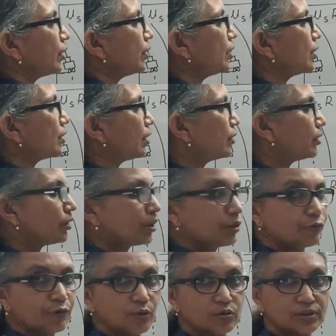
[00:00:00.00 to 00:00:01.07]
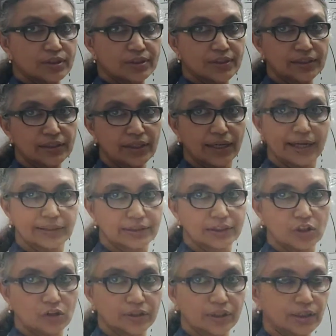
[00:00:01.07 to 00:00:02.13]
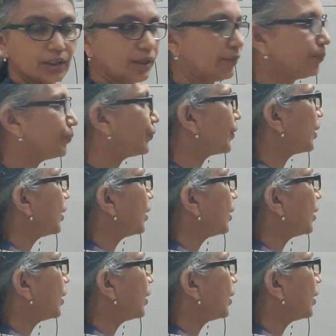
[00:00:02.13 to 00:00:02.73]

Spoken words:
These are the three forces that are acting on the car.